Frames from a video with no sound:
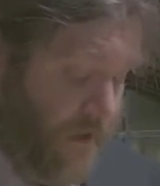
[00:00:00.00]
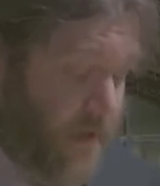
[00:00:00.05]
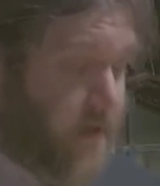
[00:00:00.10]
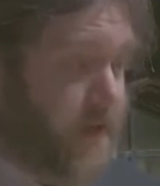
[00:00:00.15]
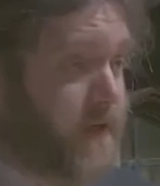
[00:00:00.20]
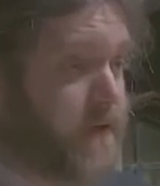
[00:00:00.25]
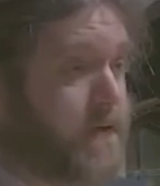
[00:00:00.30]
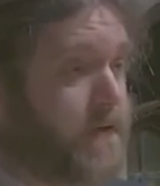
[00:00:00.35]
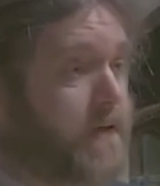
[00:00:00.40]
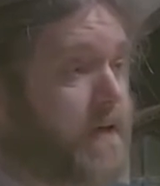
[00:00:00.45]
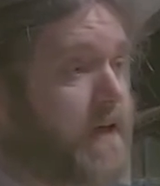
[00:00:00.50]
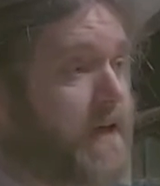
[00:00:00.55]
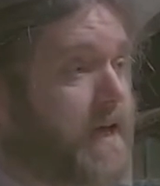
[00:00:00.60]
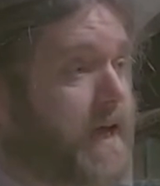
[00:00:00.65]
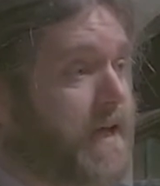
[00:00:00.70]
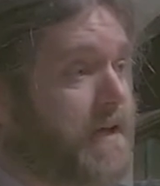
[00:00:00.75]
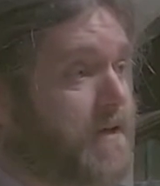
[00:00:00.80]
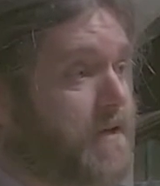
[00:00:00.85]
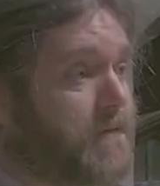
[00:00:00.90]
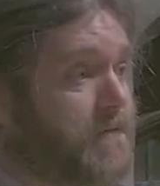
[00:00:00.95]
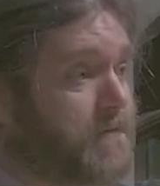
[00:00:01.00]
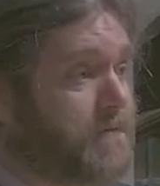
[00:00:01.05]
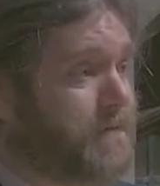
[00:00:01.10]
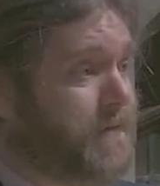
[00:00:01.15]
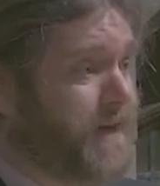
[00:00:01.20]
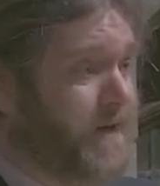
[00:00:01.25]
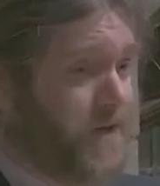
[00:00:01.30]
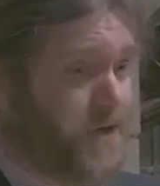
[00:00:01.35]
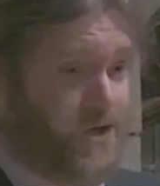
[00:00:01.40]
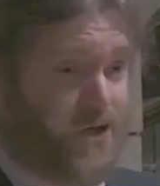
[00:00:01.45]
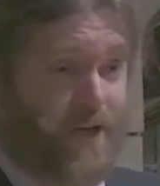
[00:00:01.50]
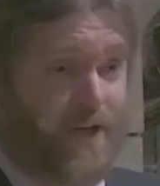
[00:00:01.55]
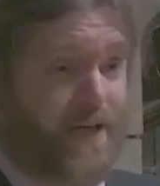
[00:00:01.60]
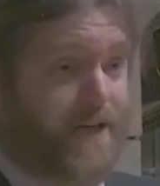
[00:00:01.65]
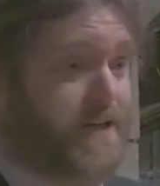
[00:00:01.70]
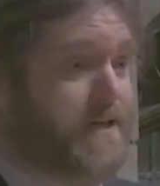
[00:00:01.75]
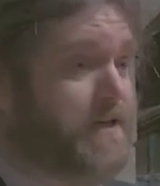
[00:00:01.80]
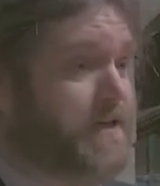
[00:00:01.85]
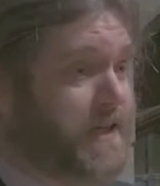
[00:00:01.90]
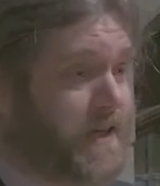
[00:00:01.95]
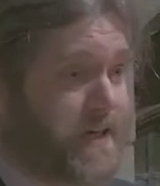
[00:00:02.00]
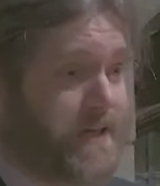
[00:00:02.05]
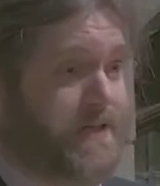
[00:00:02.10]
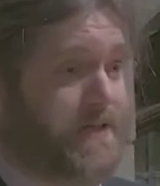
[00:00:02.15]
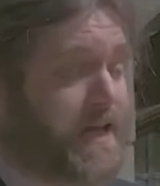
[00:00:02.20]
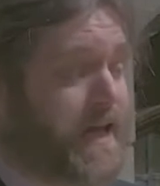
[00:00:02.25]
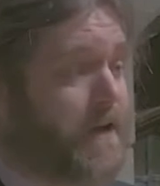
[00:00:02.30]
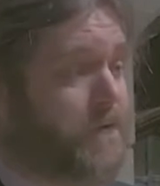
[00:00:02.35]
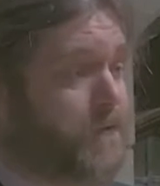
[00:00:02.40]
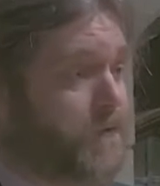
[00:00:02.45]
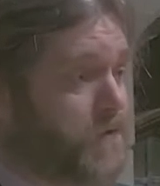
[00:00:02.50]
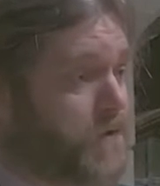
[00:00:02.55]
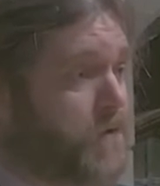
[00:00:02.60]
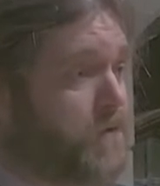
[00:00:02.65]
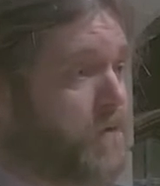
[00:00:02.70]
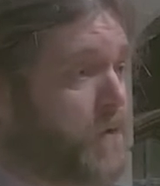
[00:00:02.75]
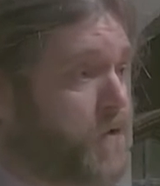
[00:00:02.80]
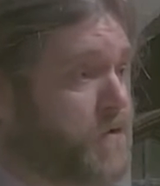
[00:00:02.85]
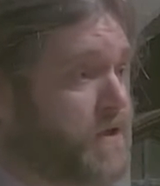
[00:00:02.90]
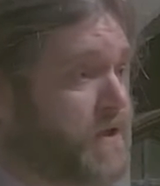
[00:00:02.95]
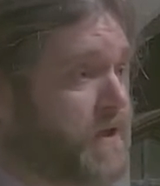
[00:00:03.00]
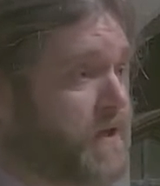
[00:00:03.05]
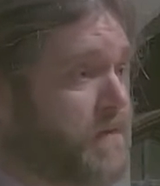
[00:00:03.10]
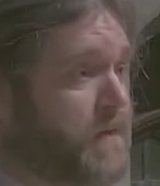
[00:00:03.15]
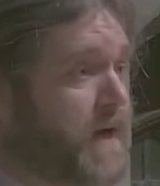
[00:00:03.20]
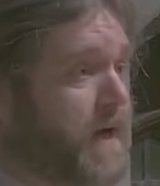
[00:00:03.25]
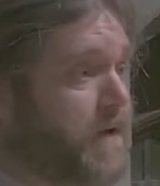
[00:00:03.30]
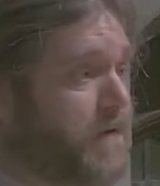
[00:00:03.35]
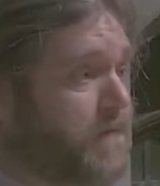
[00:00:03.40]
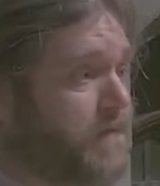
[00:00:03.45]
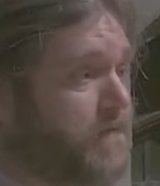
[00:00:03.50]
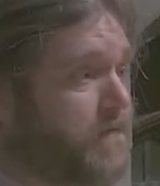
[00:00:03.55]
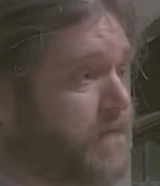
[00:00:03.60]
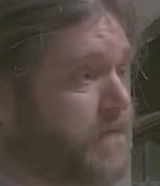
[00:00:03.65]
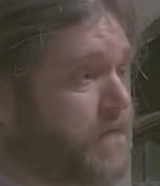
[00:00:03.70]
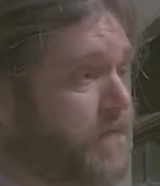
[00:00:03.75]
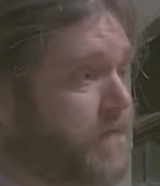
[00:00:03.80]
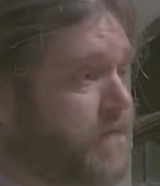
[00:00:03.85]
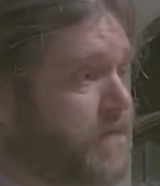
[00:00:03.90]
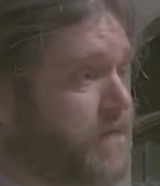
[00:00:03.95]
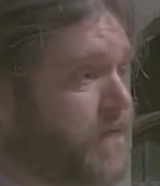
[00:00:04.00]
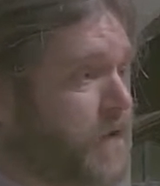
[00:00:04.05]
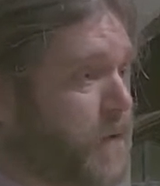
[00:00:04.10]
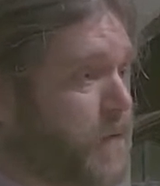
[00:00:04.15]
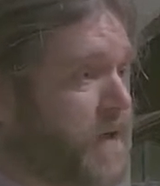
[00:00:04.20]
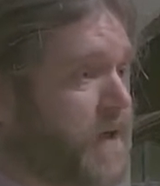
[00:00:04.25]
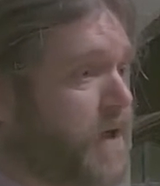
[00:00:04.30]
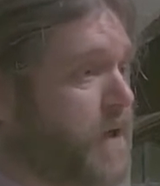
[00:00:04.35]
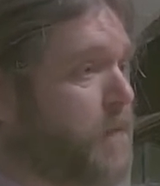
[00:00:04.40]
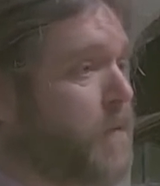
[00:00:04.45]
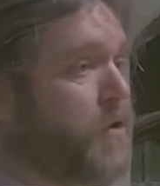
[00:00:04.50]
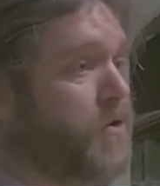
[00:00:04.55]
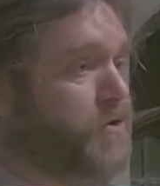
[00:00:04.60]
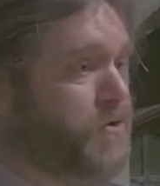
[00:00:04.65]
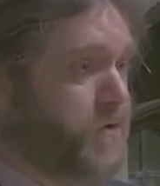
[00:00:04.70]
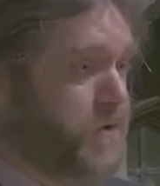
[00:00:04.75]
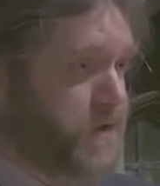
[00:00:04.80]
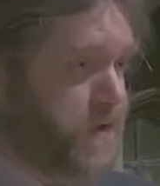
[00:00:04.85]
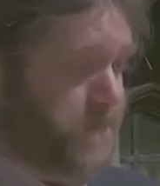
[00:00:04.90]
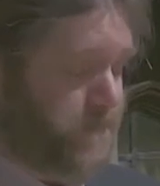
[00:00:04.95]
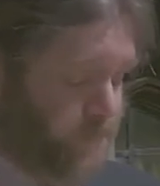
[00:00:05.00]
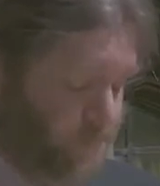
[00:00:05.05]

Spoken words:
hit, he had to kind of shut his things down, which were mostly about filming commercials.